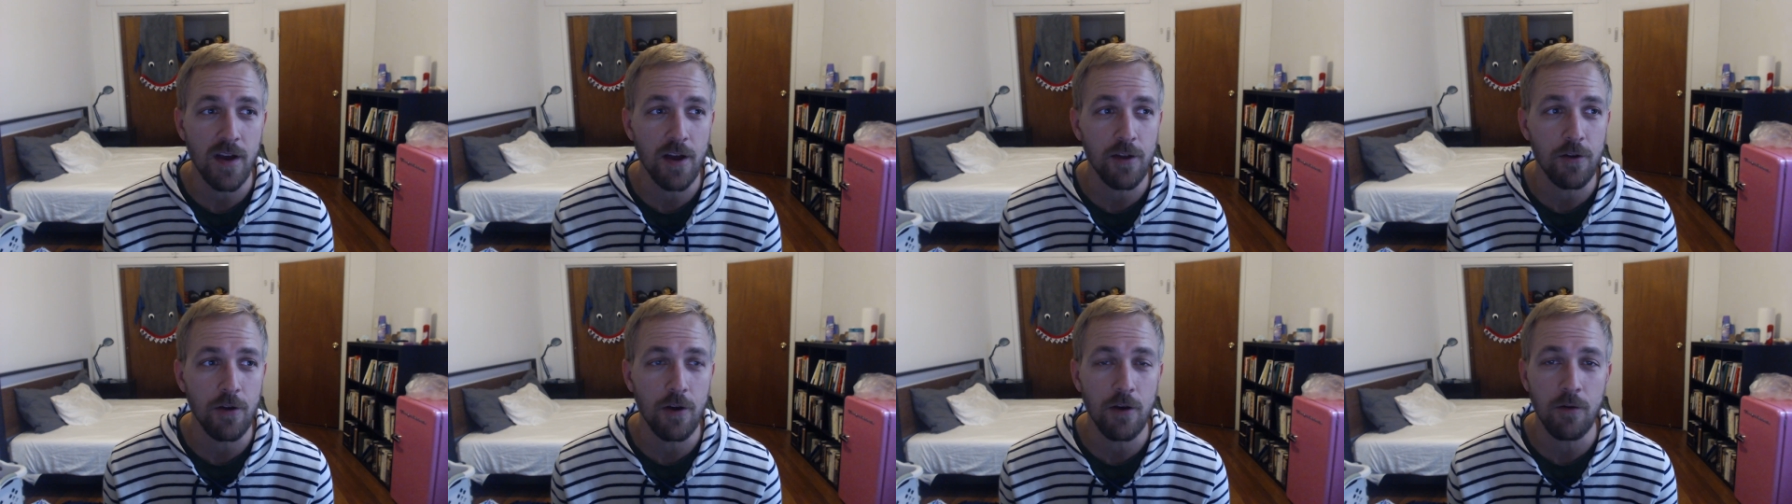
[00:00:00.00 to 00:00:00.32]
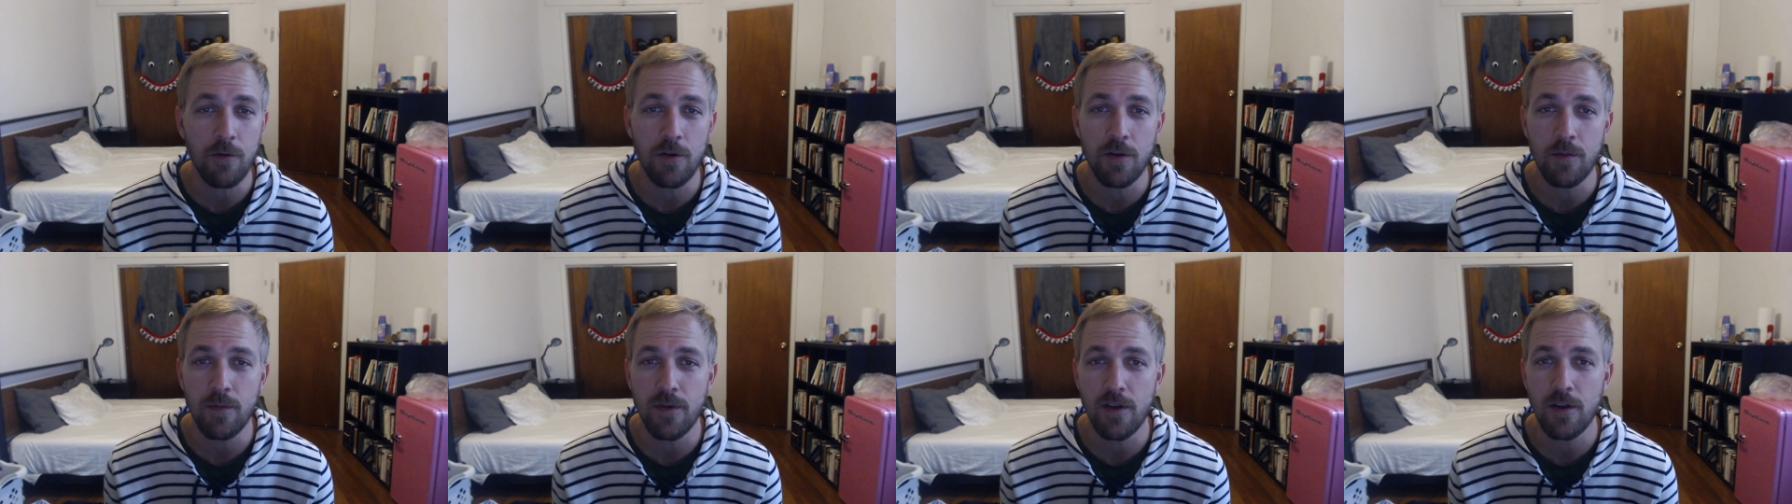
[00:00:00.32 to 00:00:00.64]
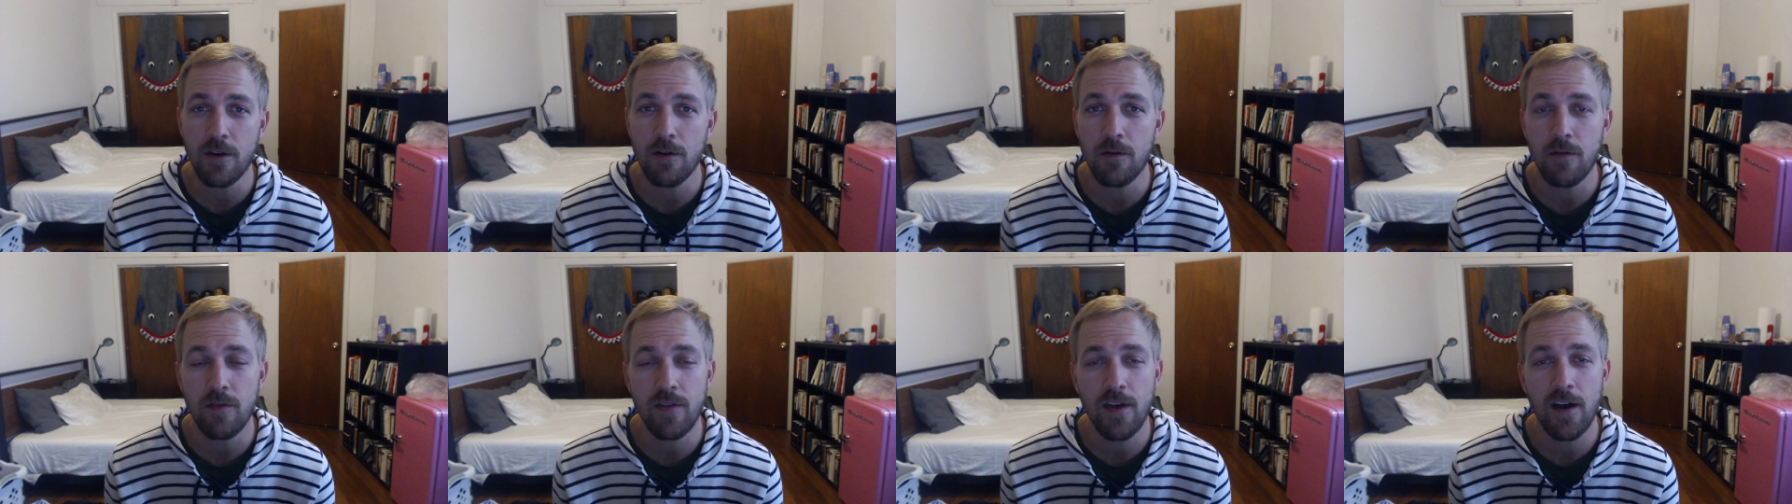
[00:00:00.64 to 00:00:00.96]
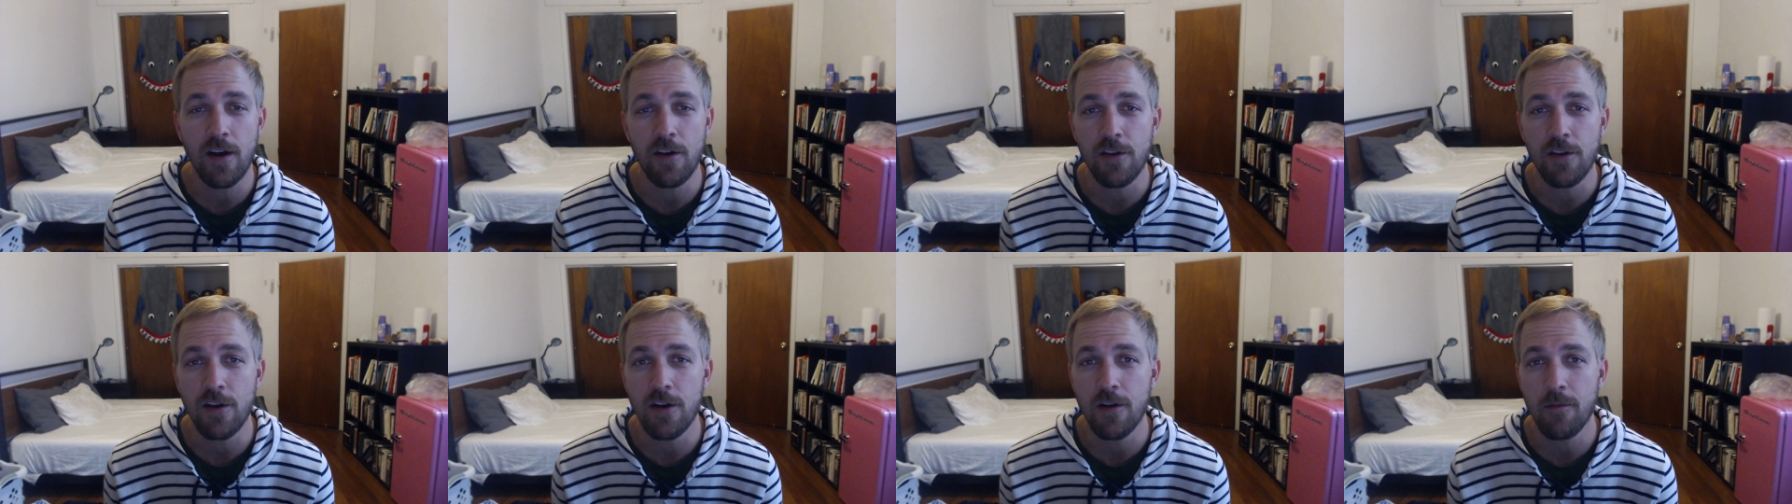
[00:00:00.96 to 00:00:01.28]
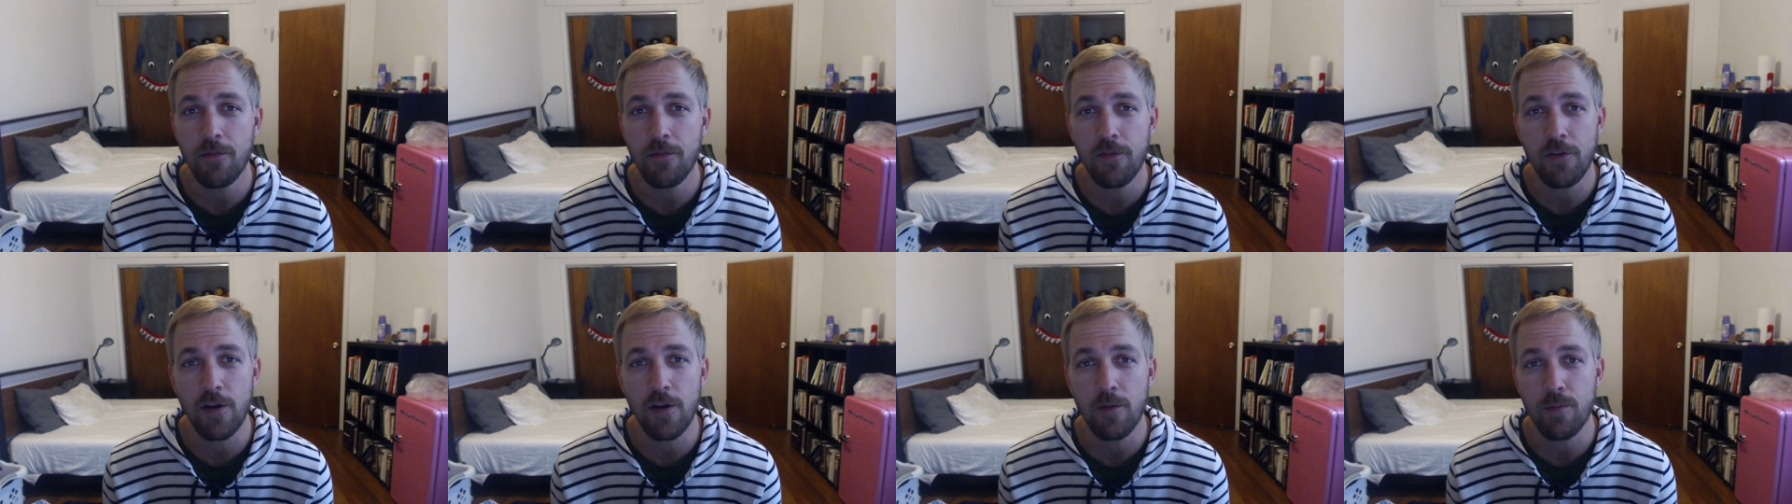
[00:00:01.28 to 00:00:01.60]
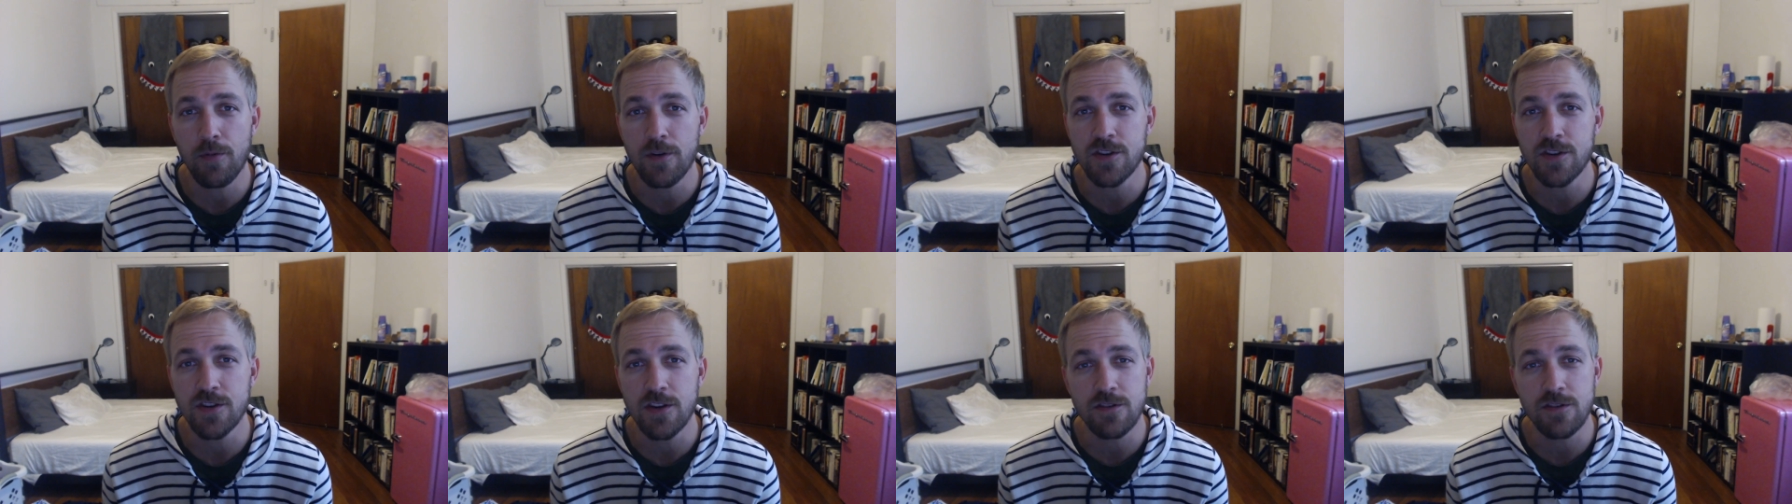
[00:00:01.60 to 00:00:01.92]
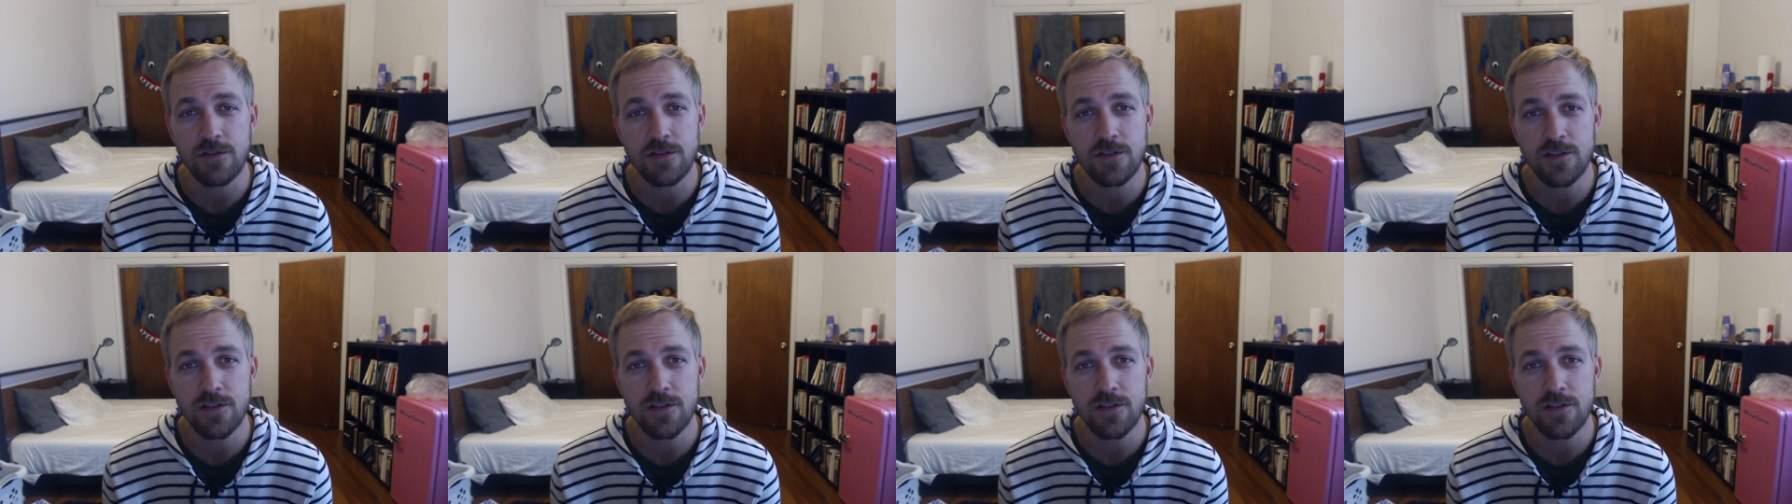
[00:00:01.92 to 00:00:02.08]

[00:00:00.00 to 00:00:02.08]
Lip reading: I know I wouldn't be here without y'all, so I appreciate